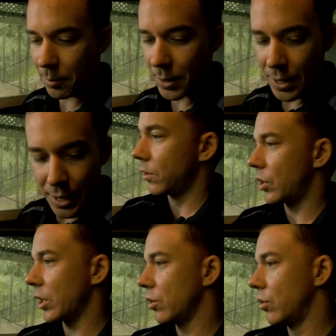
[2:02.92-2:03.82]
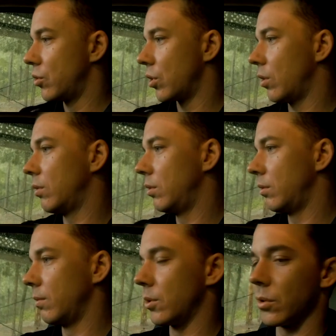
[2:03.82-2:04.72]
up. Traction control,
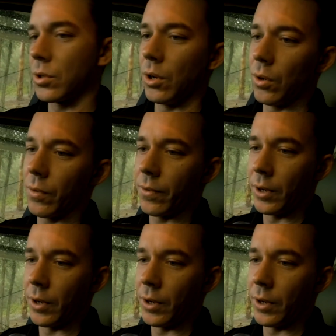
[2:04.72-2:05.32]
which will turn off.